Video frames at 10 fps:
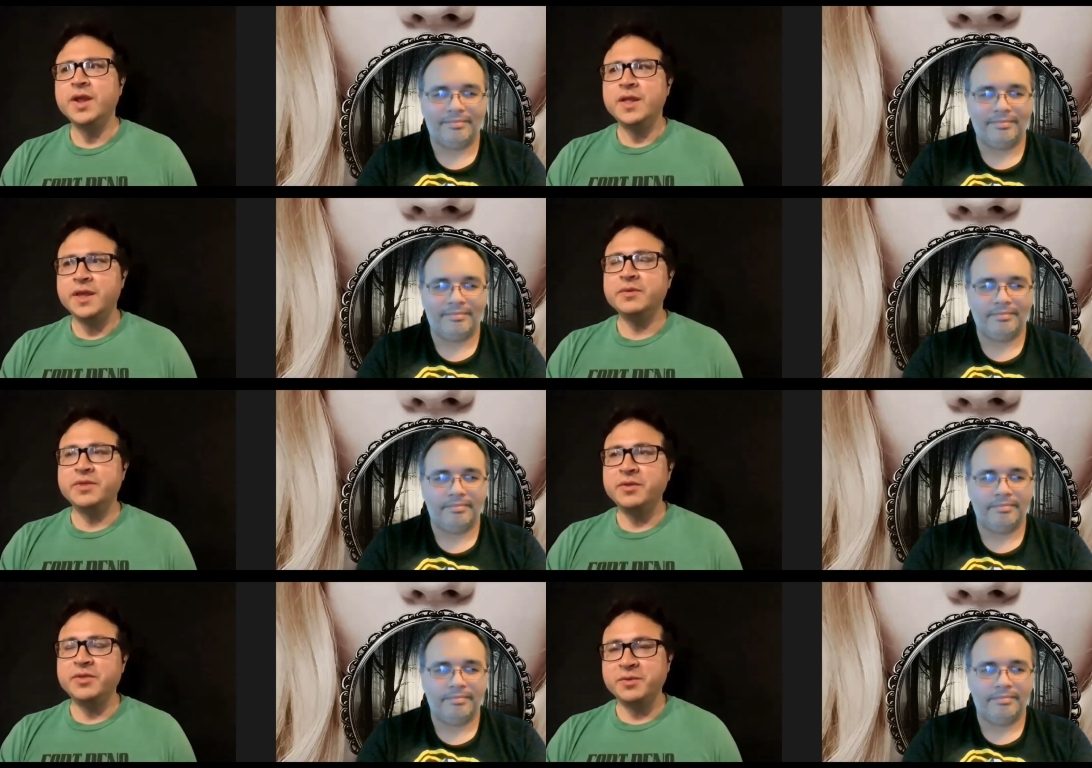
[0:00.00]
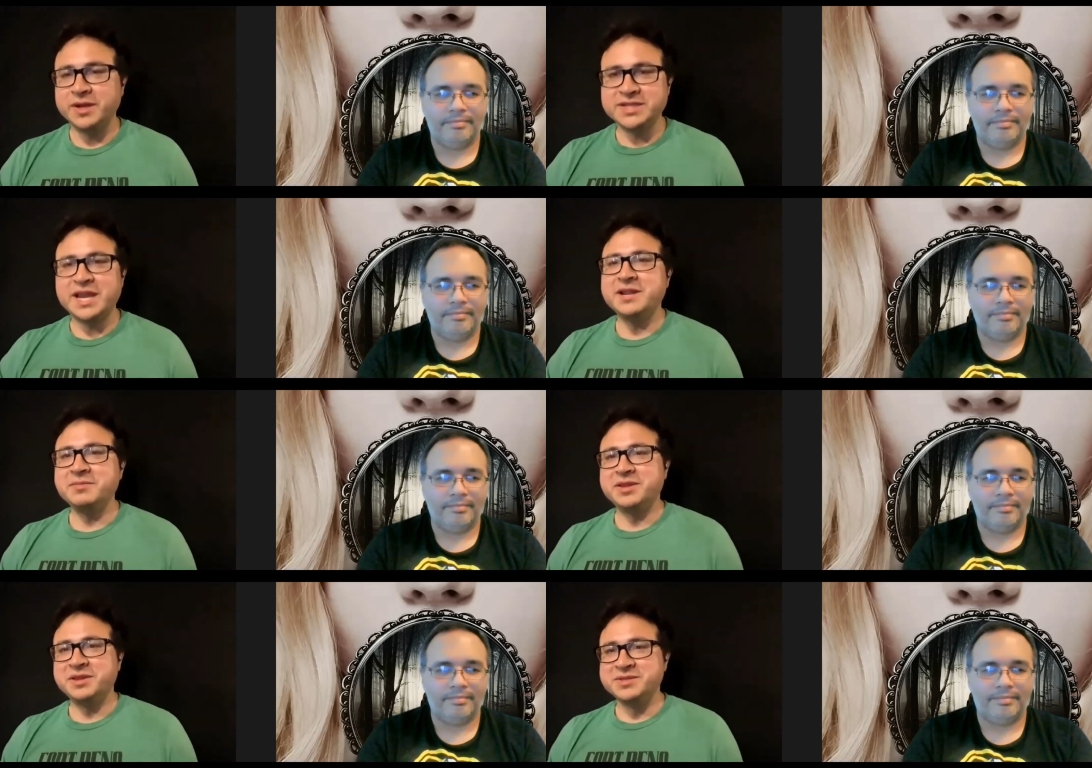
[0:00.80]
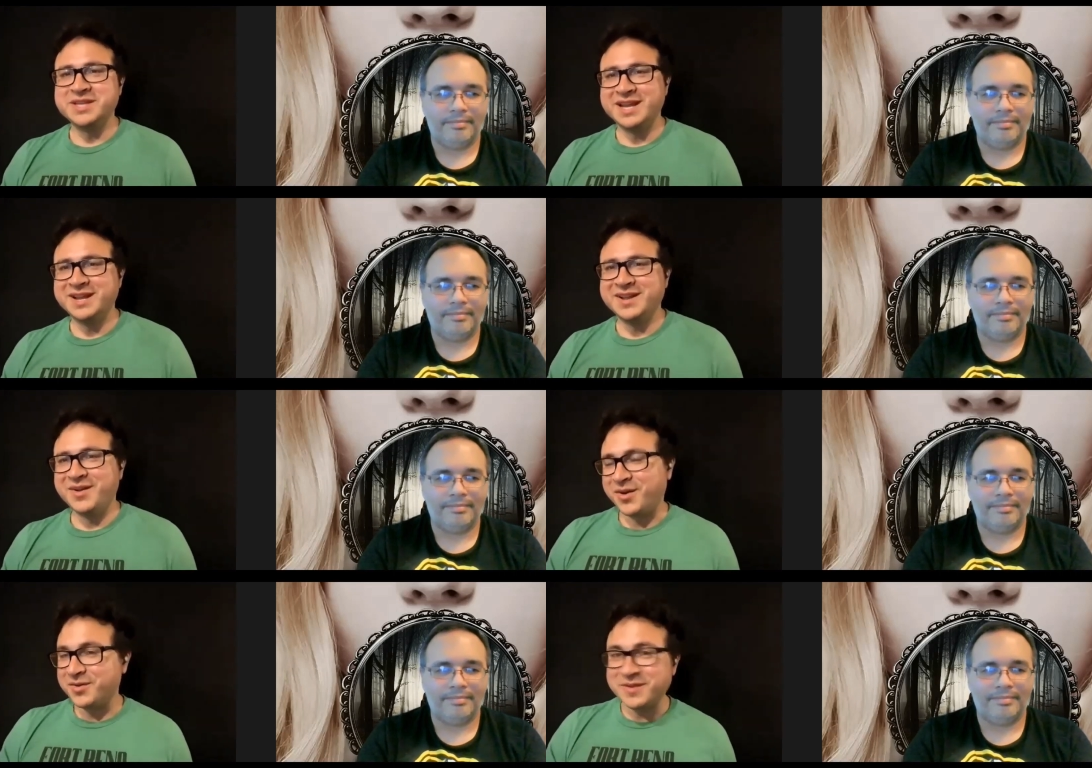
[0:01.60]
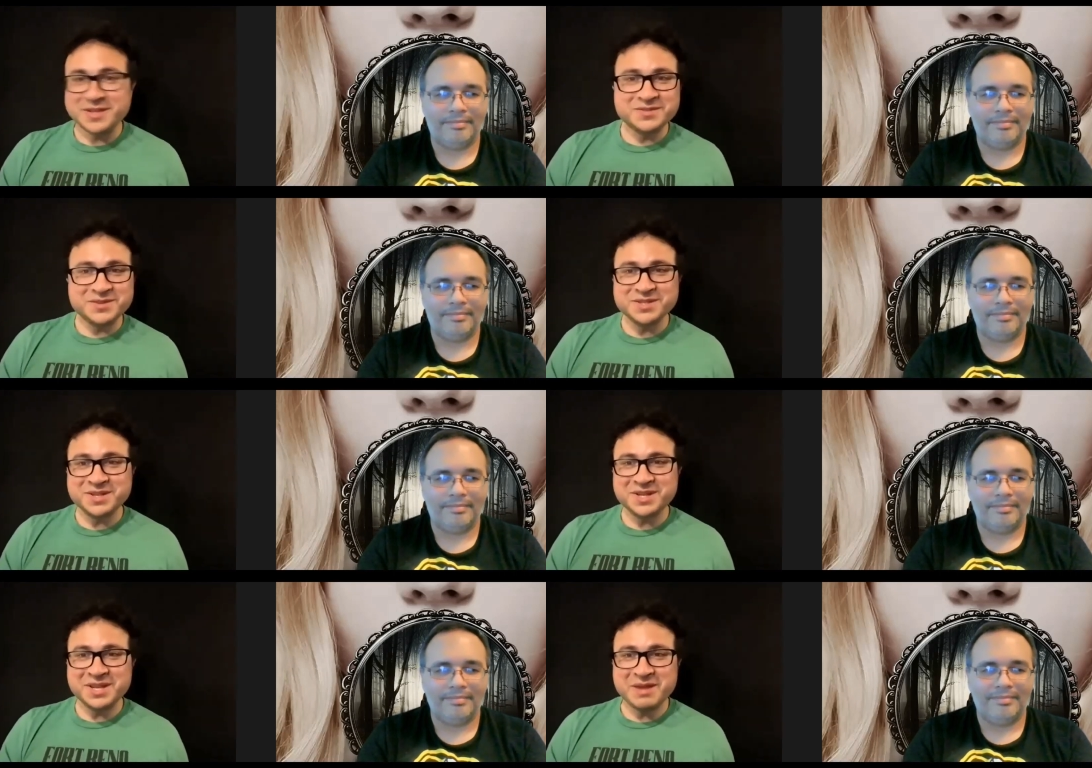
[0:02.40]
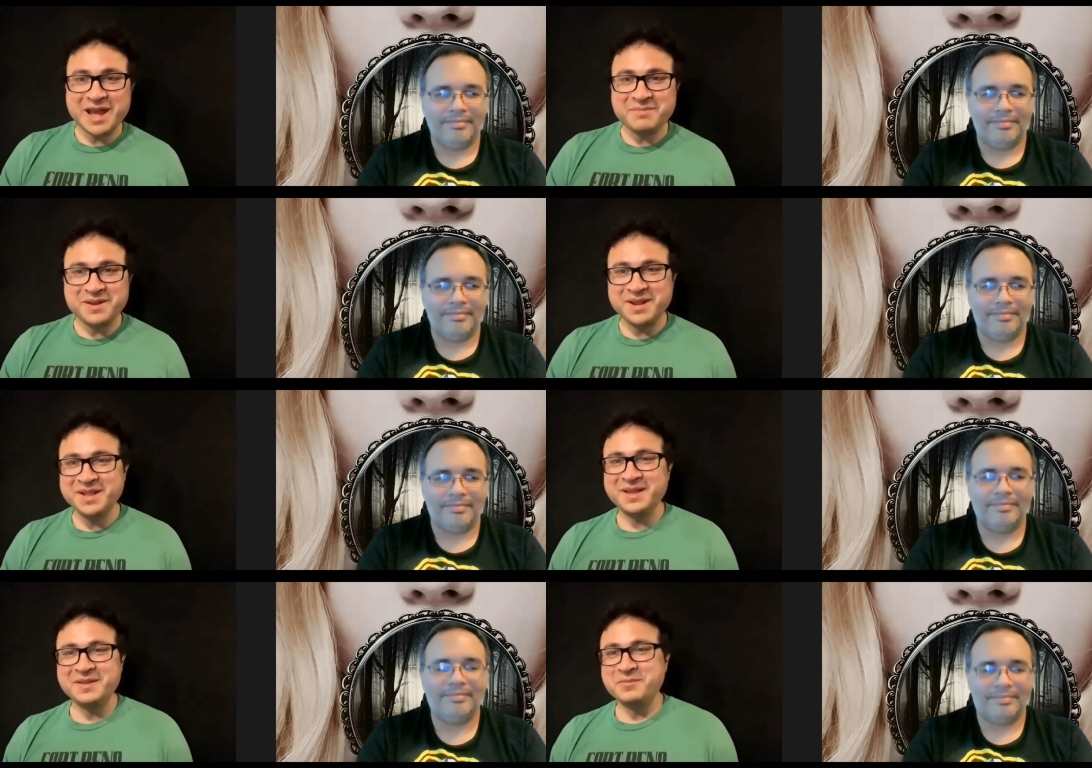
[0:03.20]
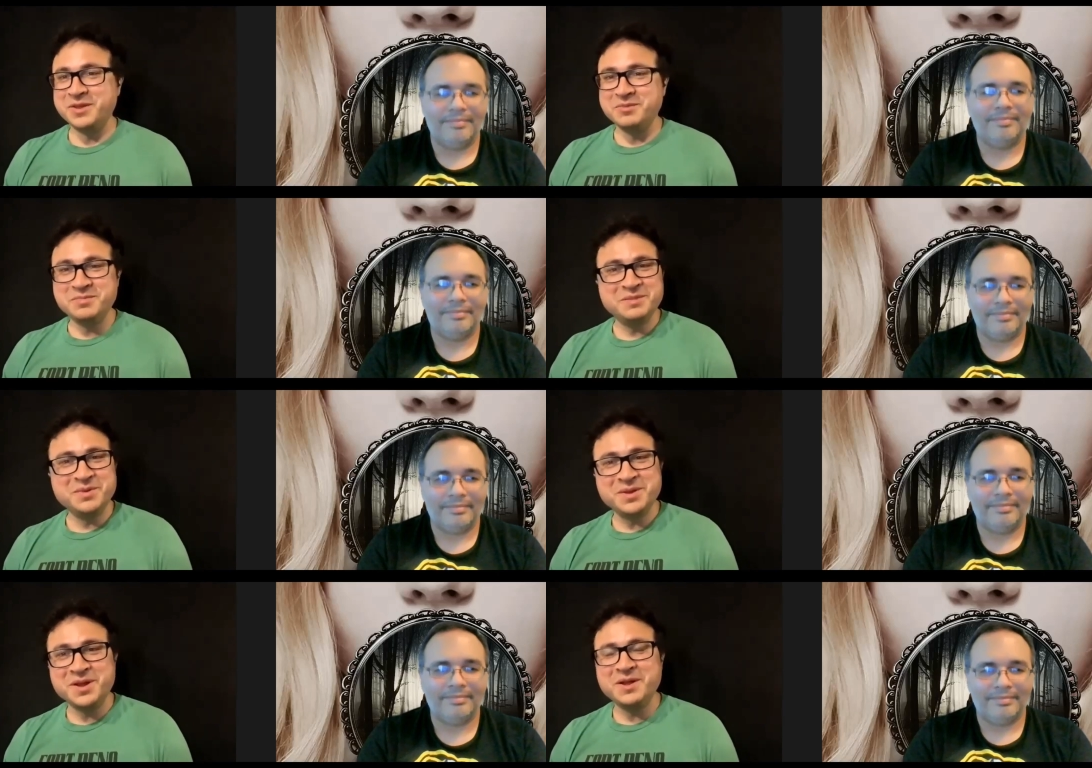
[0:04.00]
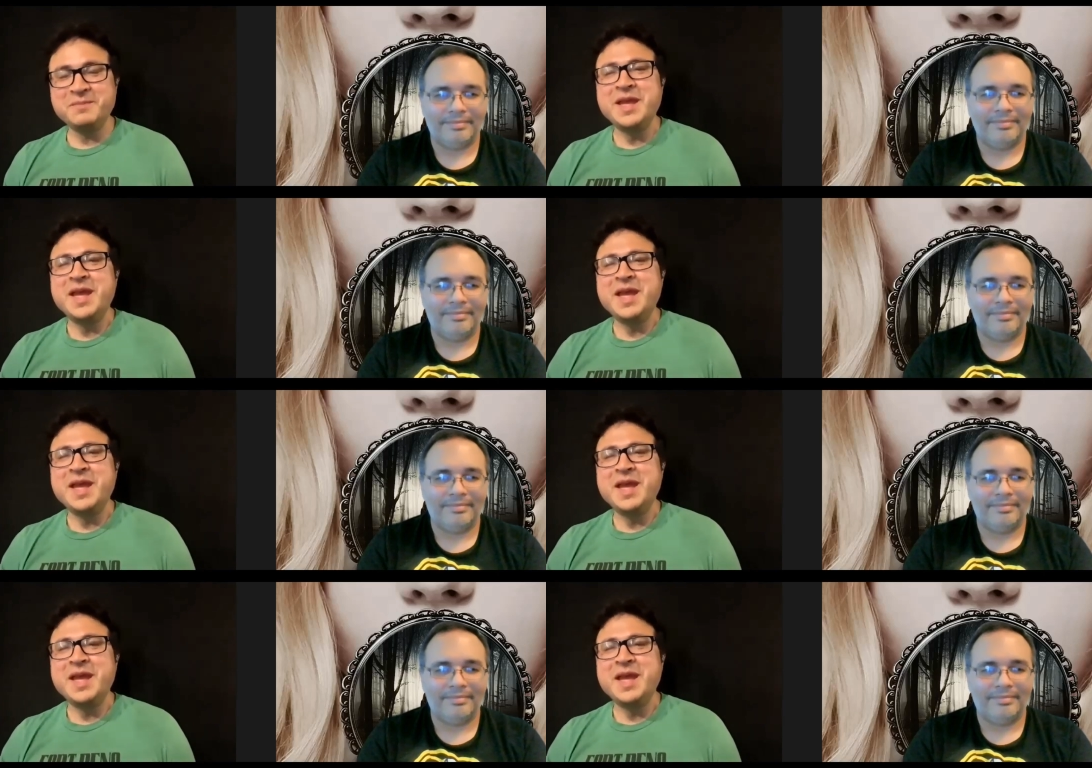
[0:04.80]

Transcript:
Speaker 1: it, they, they were exciting, but it was like, are festivals going to keep happening? Like, will people come?